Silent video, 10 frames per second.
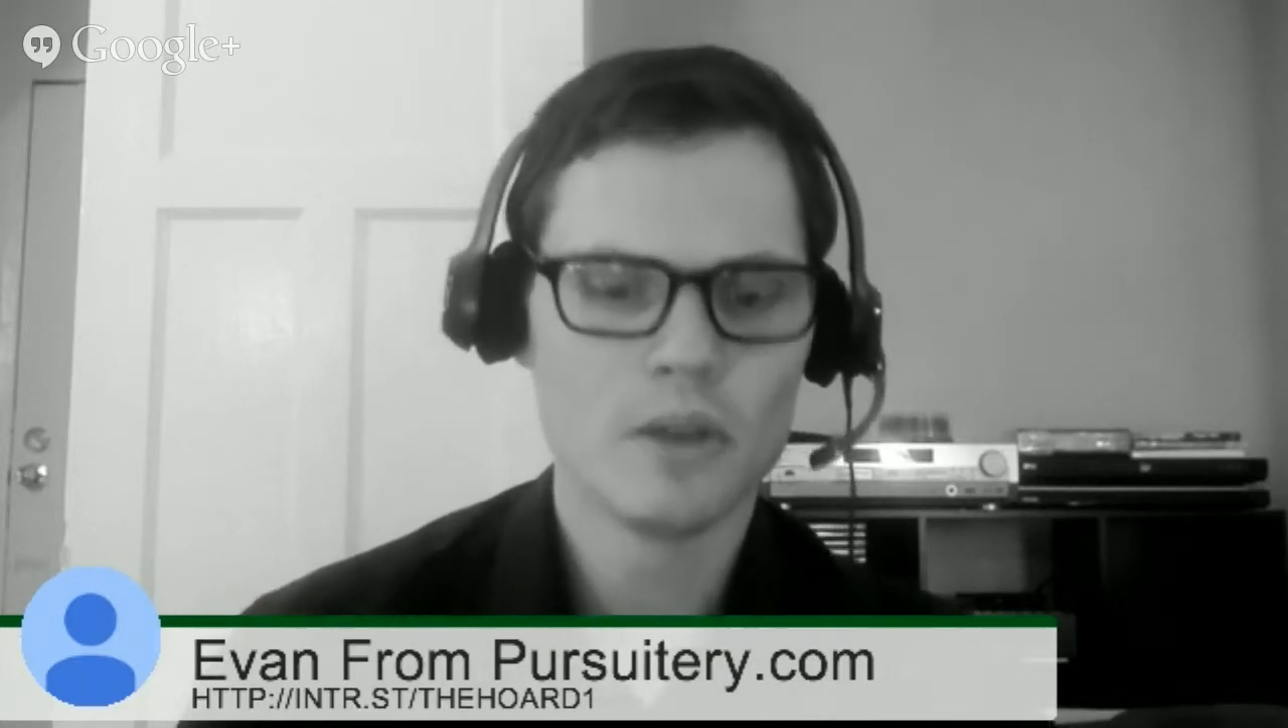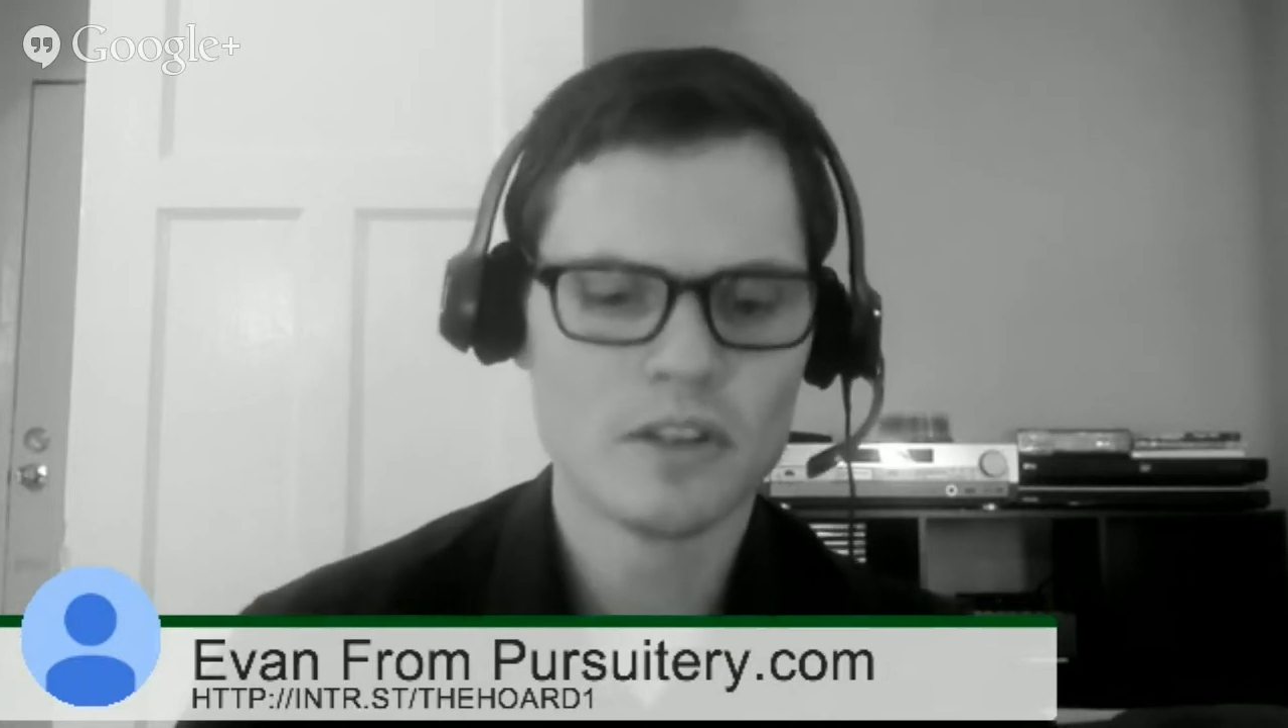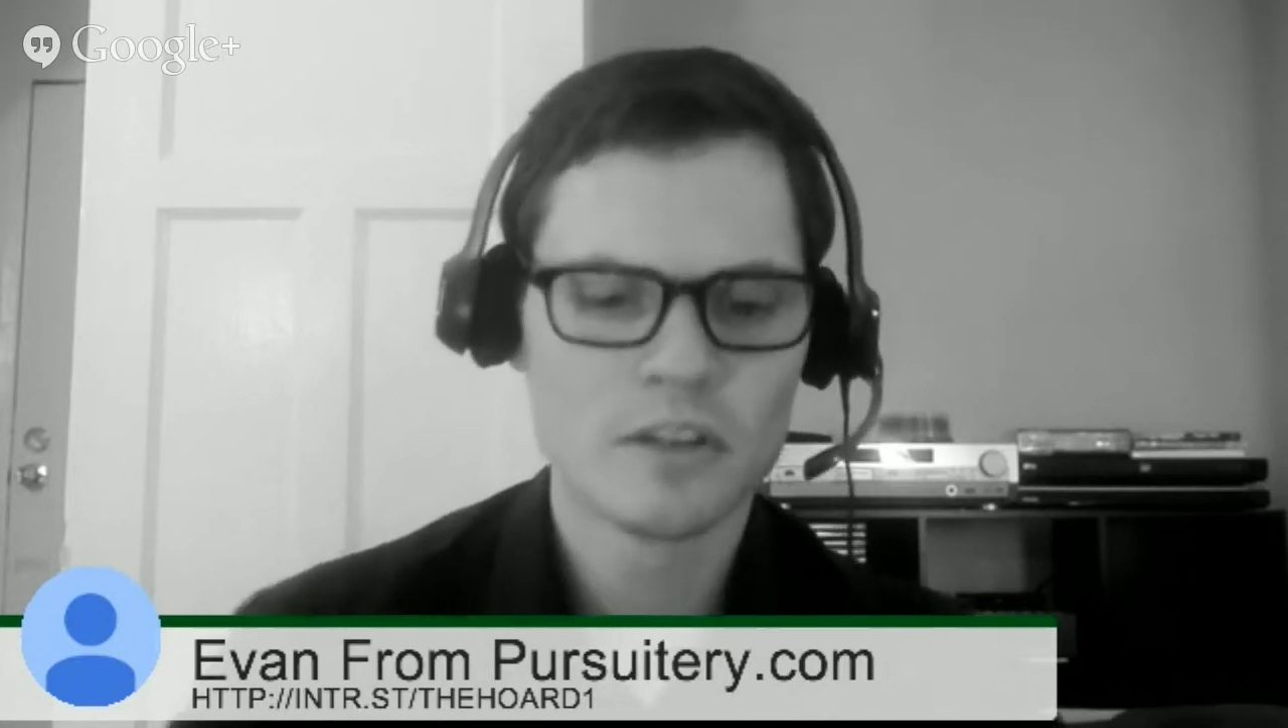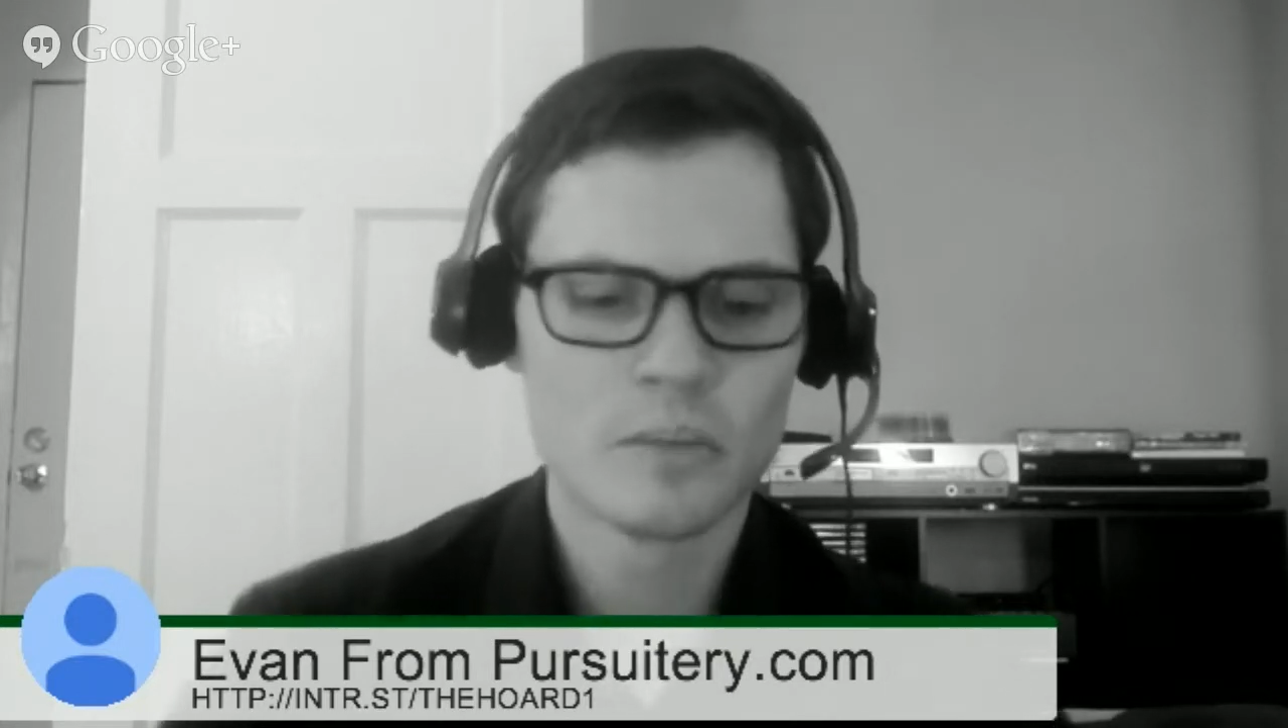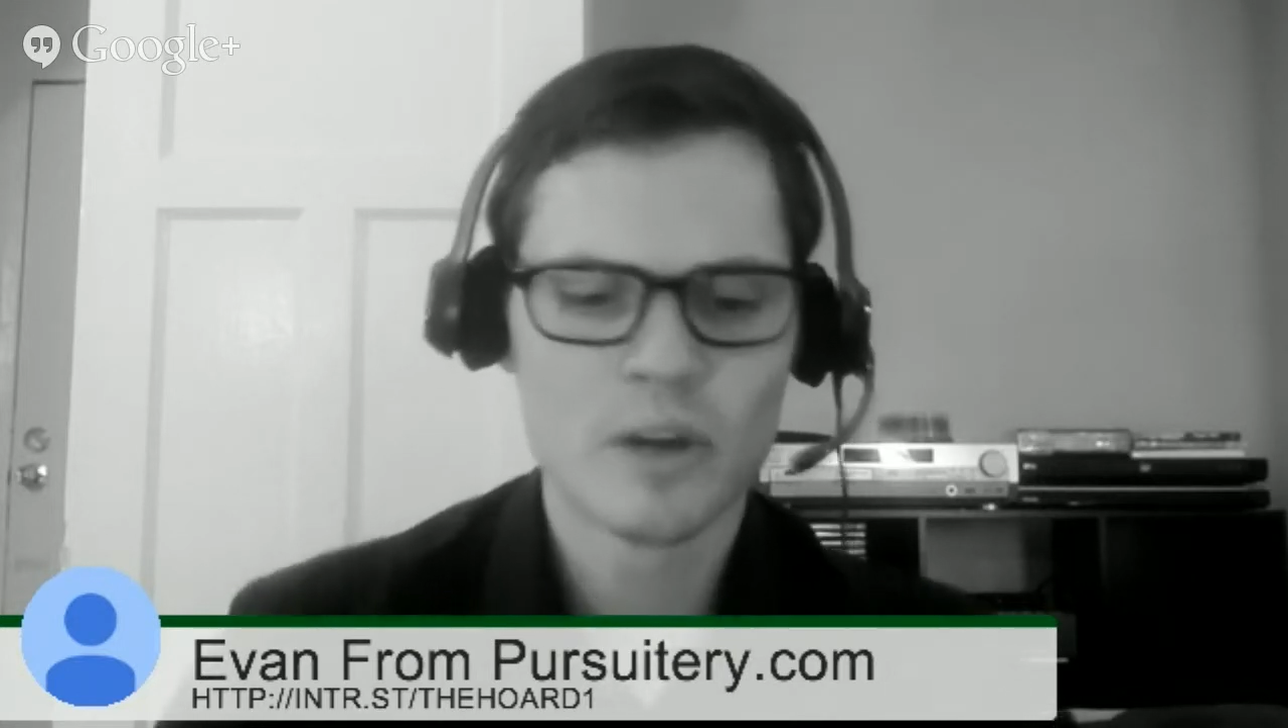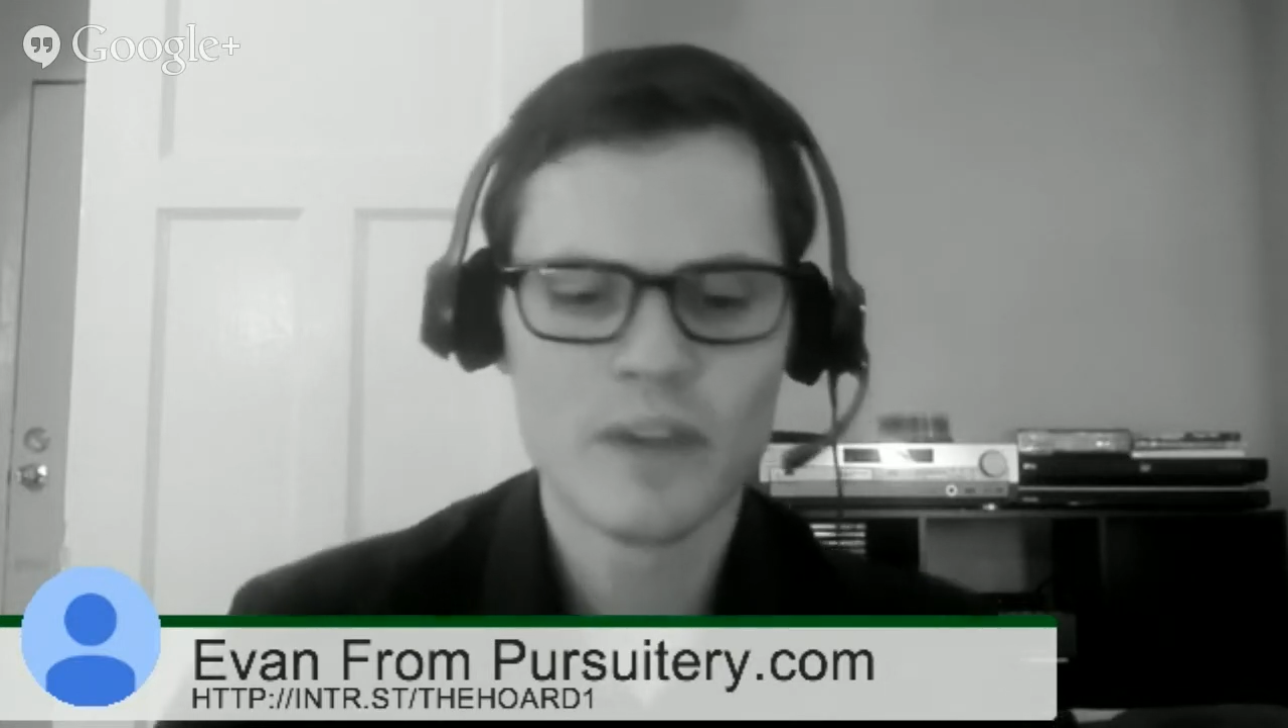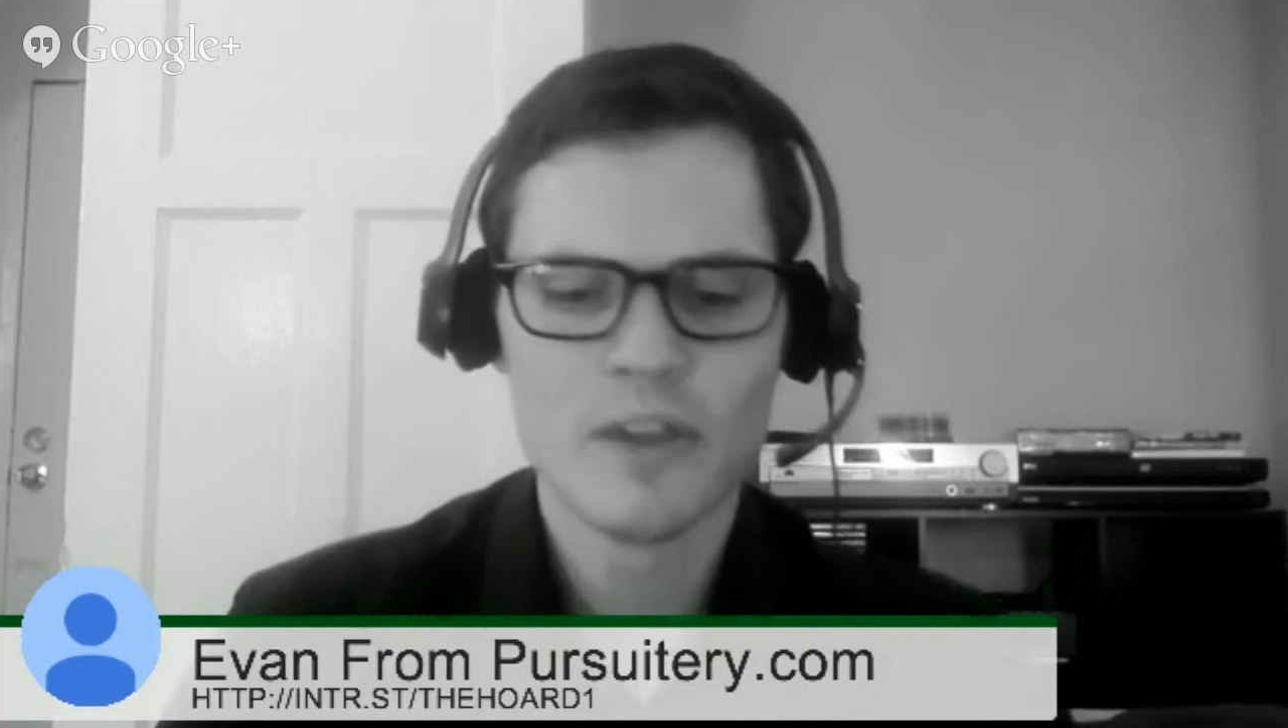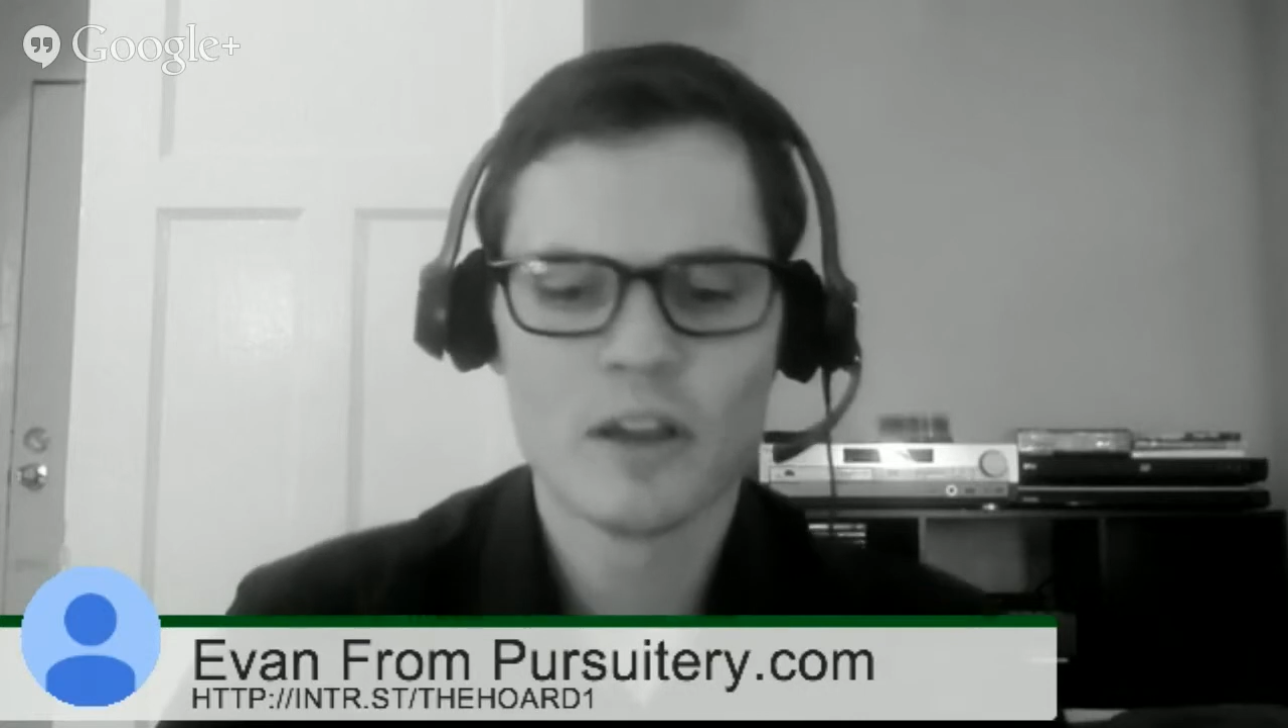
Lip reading: can spread